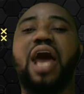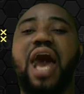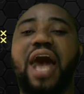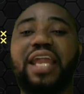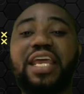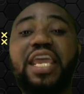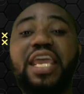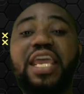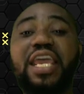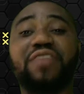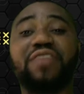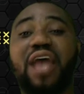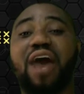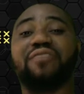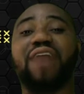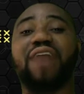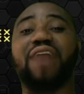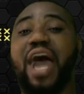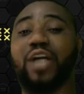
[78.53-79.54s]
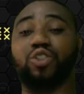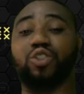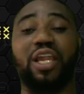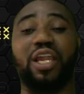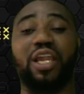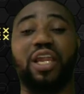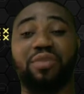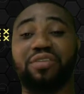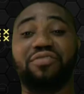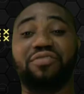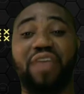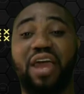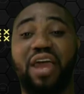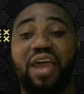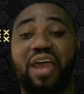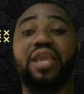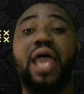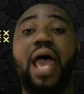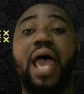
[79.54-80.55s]
and if they have actually been
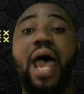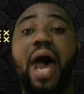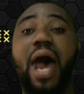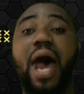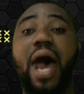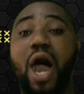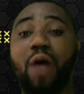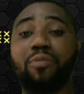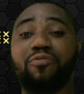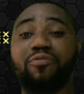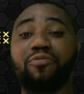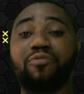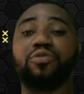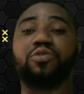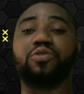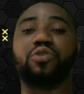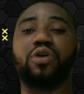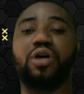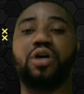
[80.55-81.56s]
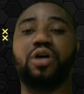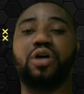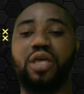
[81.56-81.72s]
very helpful